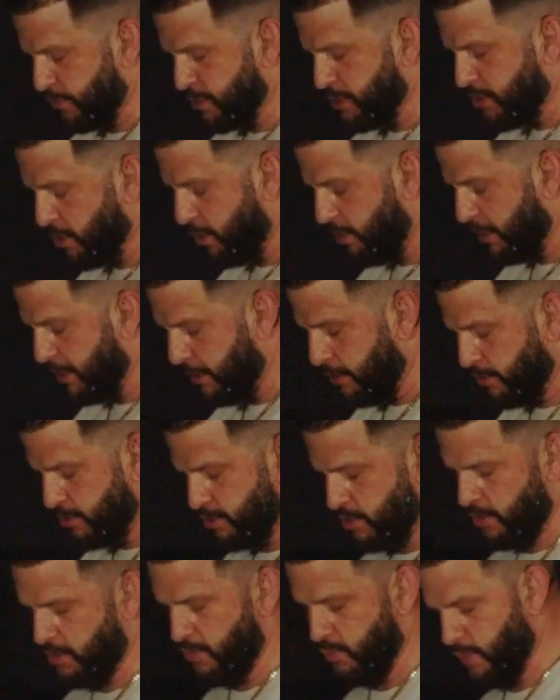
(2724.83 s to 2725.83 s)
was 30
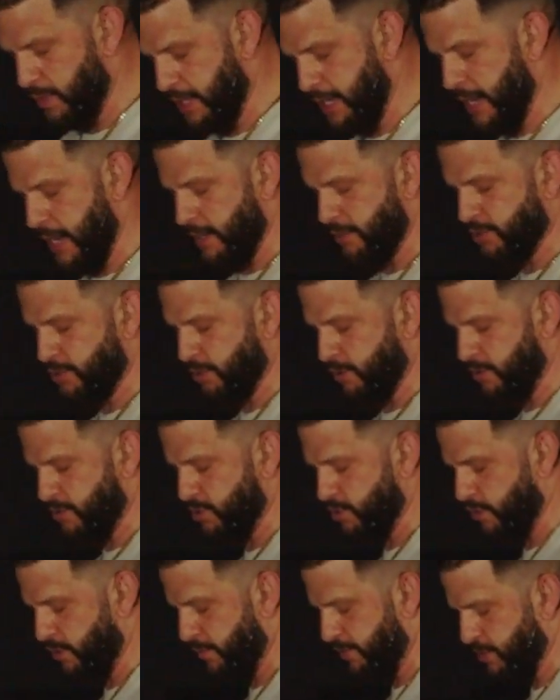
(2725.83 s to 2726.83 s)
years old when he entered the
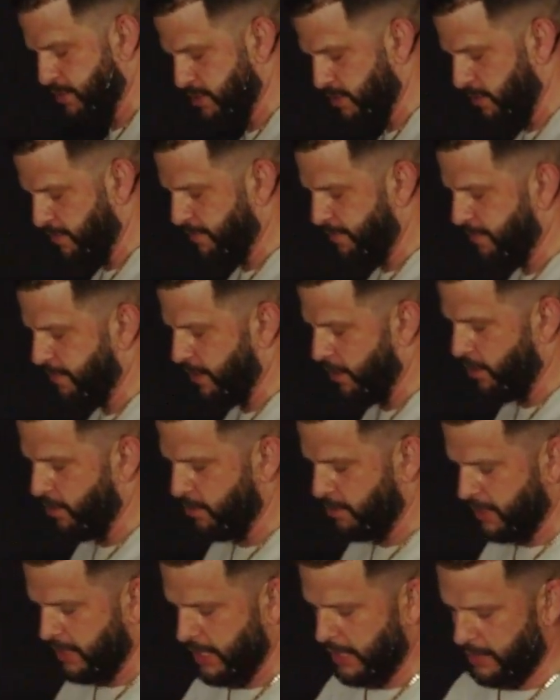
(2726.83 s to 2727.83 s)
service of
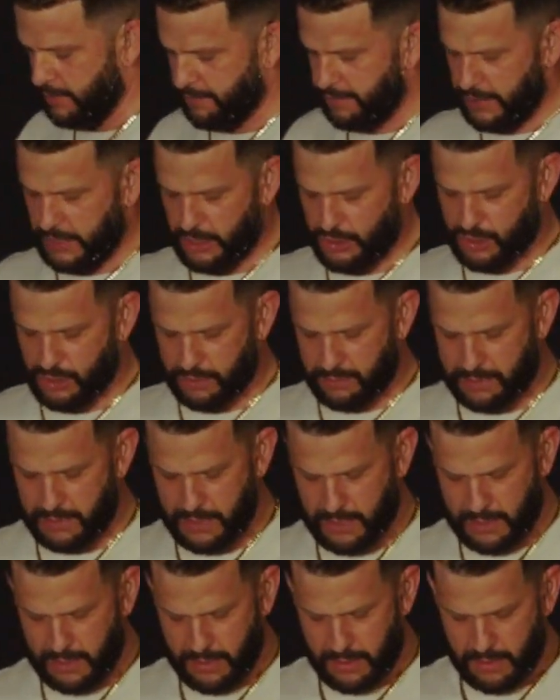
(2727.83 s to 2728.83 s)
Pharaoh, king of Egypt.
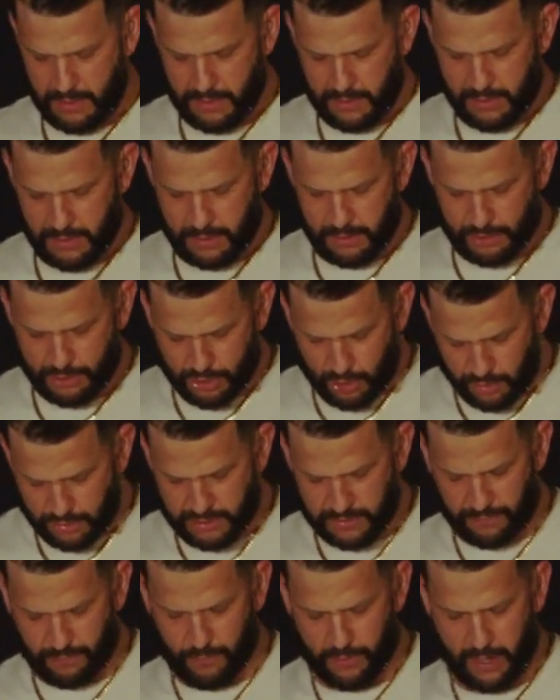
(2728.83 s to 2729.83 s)
And
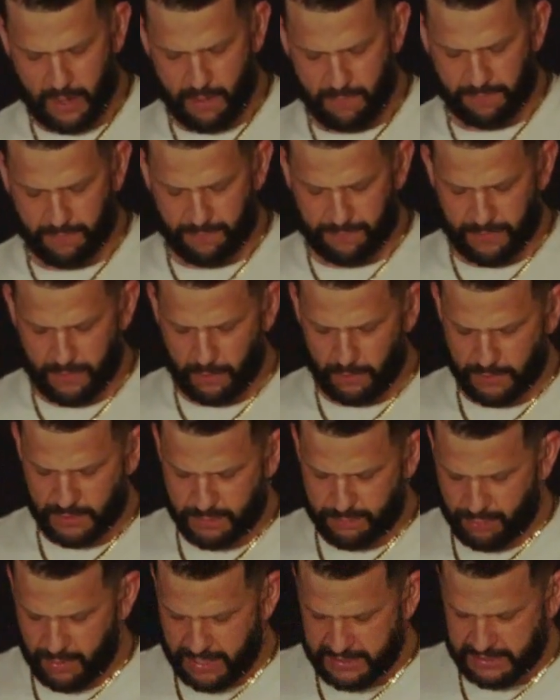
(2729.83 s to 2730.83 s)
Joseph went out from Pharaoh's
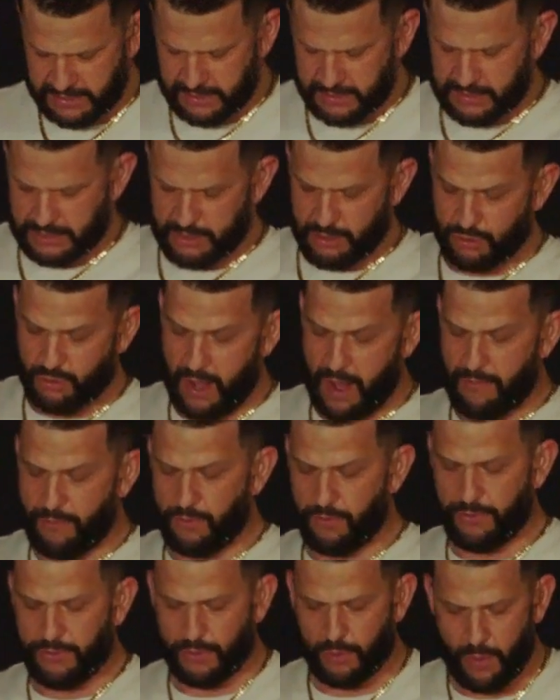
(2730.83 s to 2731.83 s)
presence and
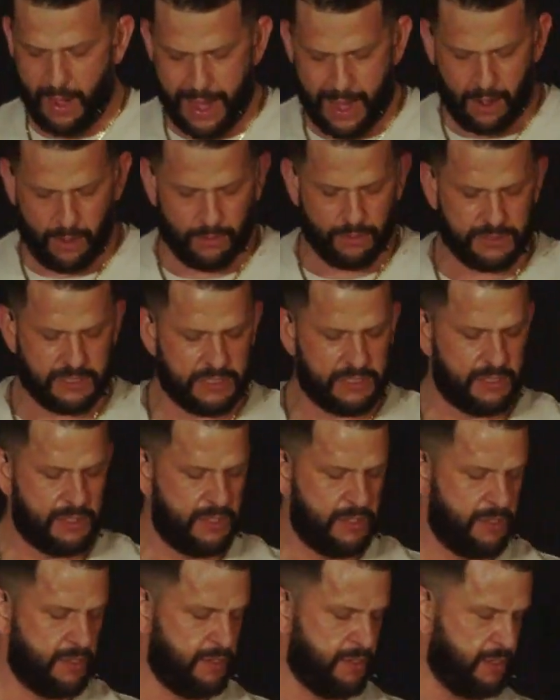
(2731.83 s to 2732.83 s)
traveled throughout
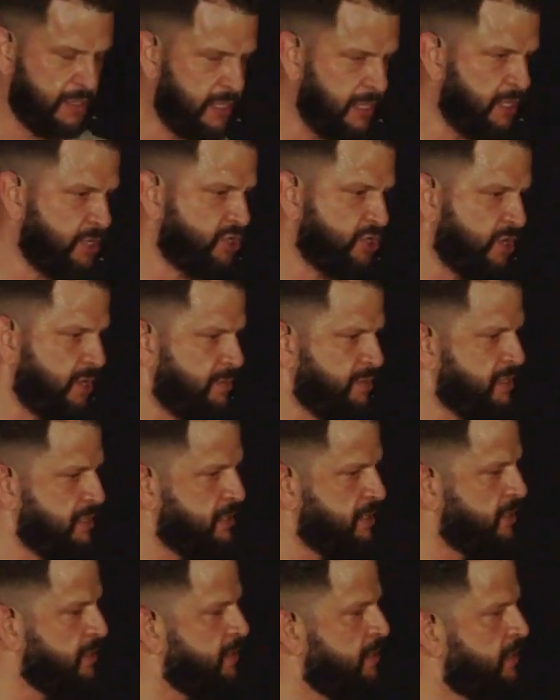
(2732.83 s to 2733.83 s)
Egypt.
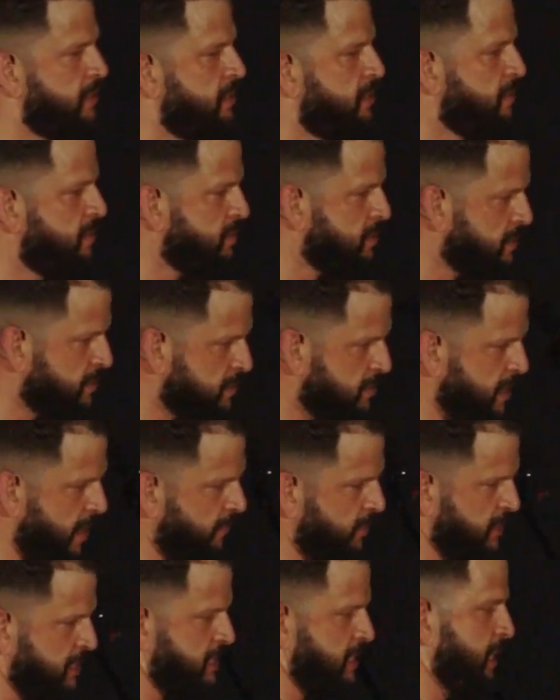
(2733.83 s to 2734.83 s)

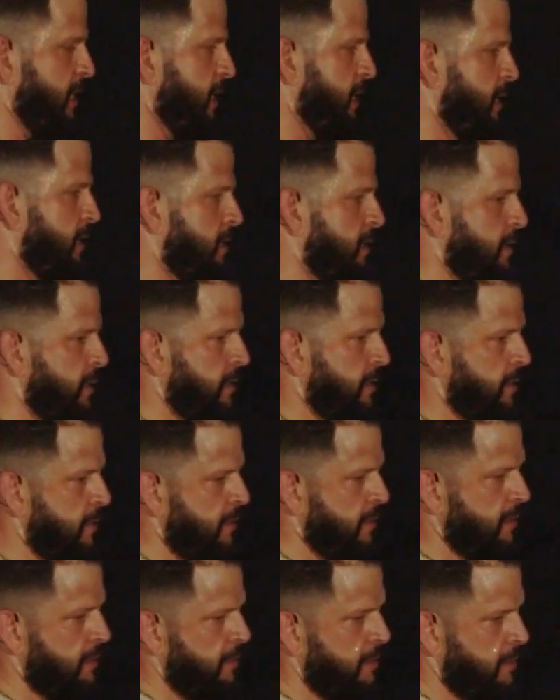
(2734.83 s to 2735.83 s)
17,
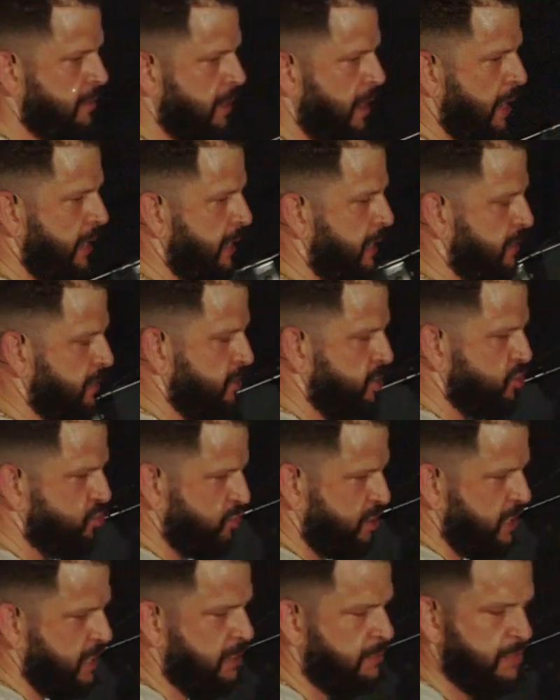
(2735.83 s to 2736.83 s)
I get the
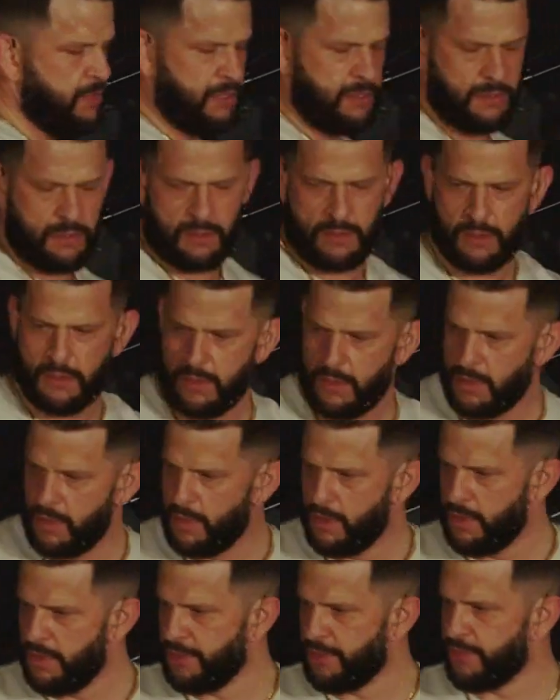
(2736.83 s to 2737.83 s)
dream.
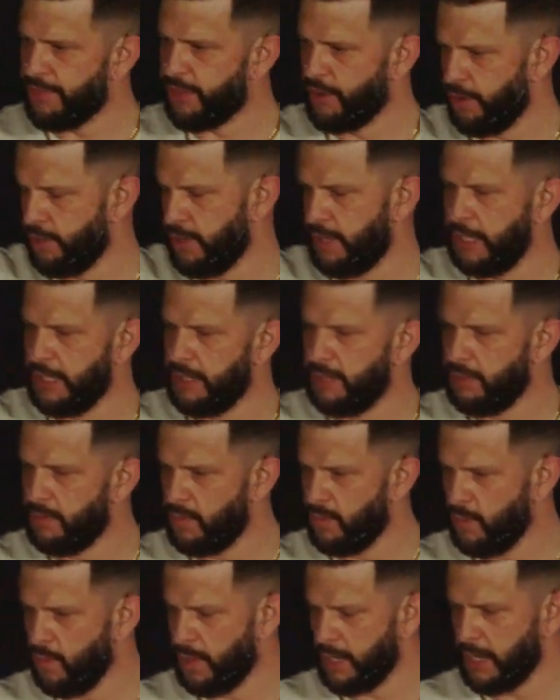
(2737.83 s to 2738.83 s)
30,
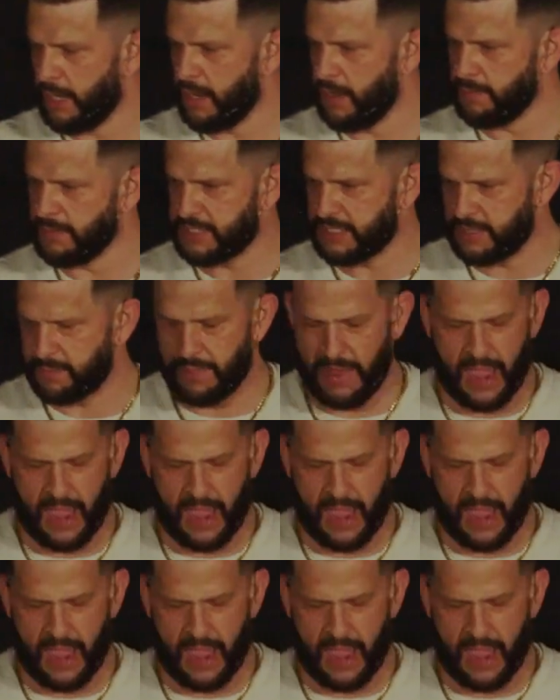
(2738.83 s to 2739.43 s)
when it comes to